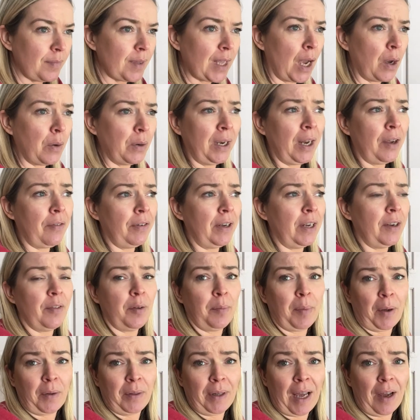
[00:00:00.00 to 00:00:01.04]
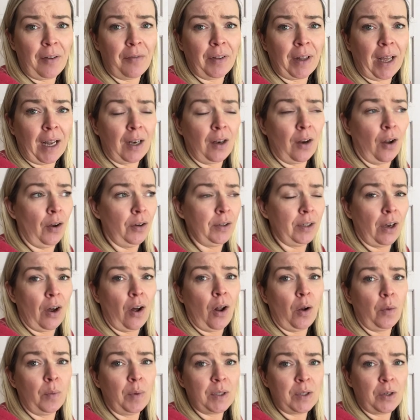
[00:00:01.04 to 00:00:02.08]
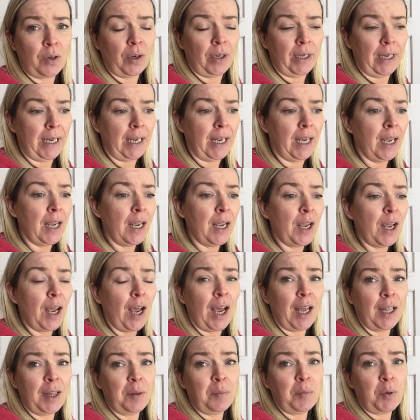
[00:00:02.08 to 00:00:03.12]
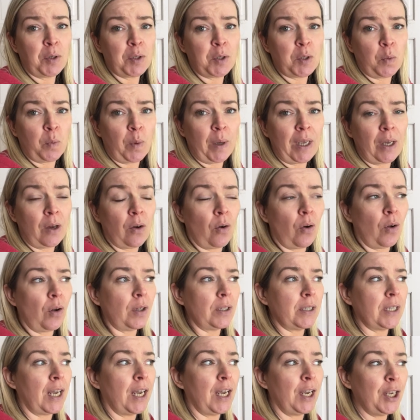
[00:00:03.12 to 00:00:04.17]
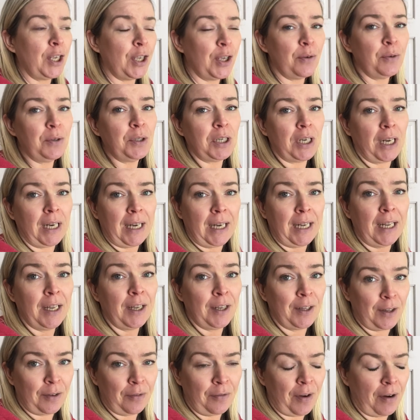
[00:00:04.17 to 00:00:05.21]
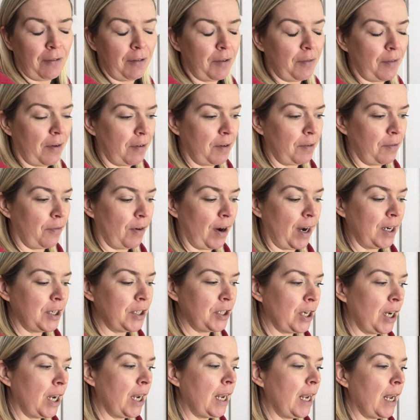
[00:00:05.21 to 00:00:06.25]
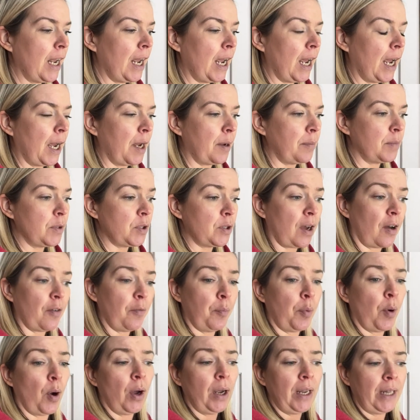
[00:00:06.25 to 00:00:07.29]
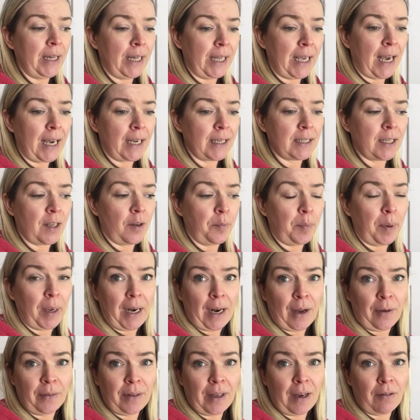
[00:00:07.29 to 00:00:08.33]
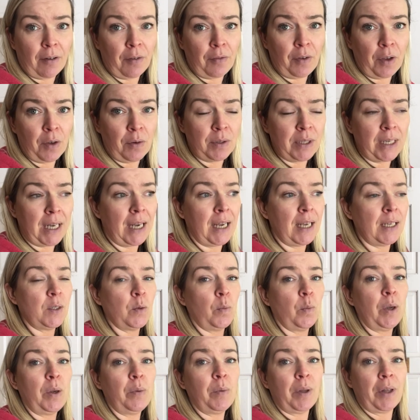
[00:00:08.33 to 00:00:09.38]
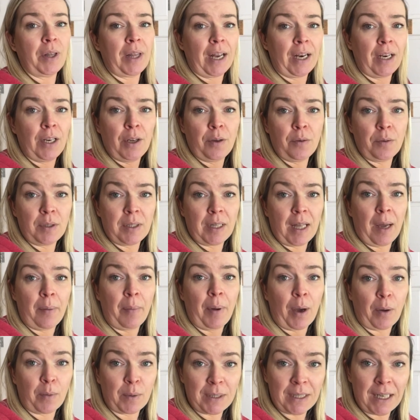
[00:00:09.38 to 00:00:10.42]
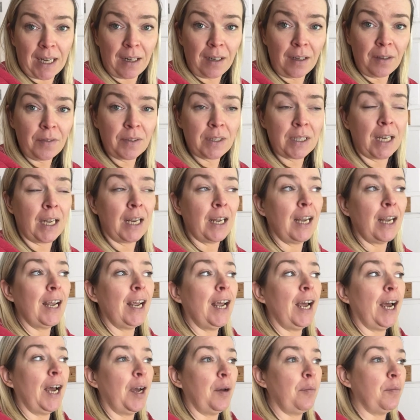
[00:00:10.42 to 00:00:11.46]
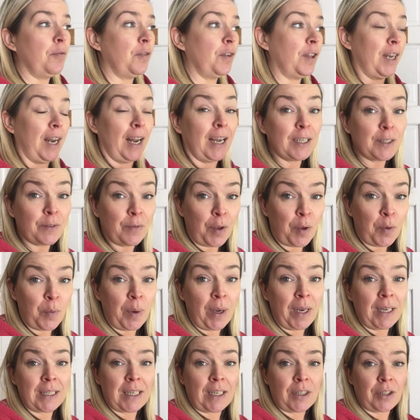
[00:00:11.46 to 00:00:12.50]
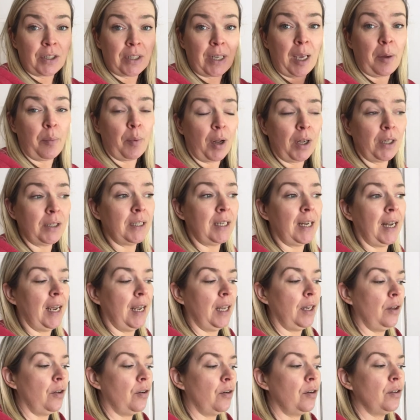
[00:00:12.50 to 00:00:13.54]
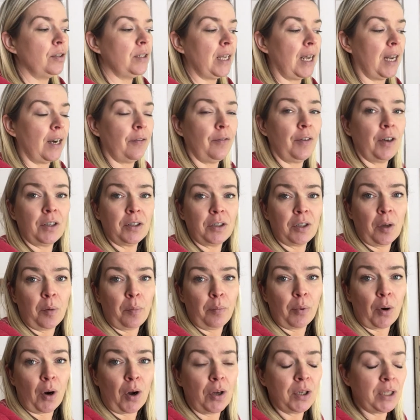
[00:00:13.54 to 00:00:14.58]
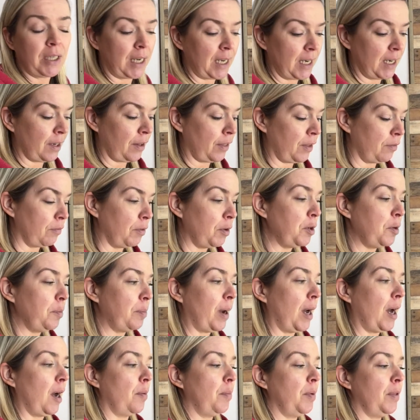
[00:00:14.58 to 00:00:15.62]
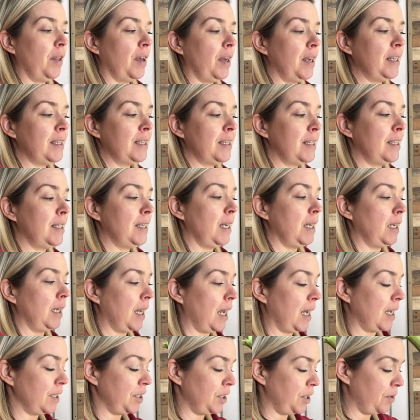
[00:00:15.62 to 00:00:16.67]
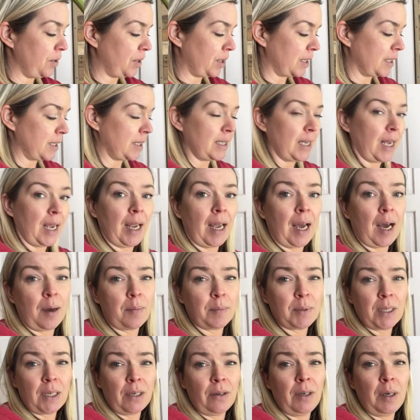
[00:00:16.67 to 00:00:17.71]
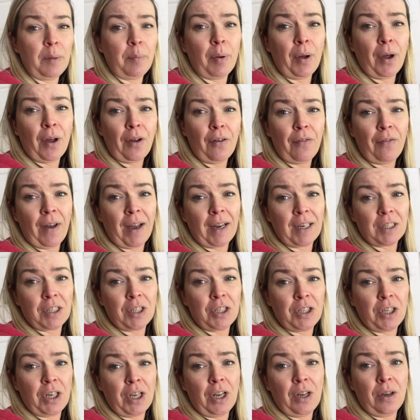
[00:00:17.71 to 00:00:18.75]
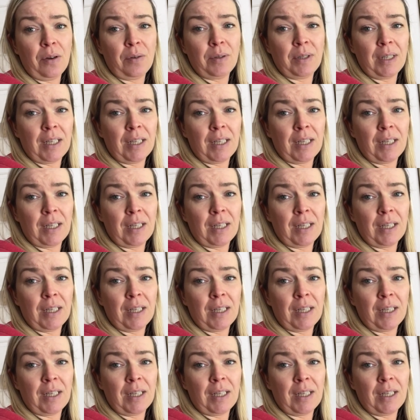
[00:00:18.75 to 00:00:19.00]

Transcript: I would never leave them out there for that long. They're always only at the most a week old. Usually they're very, very fresh. So I've brought in the eggs that have been out there a few days. We will then use them ourselves for the next few weeks. I just keep alternating those. And I've also brought in the rhubarb that is still, as you can see, absolutely perfect to use.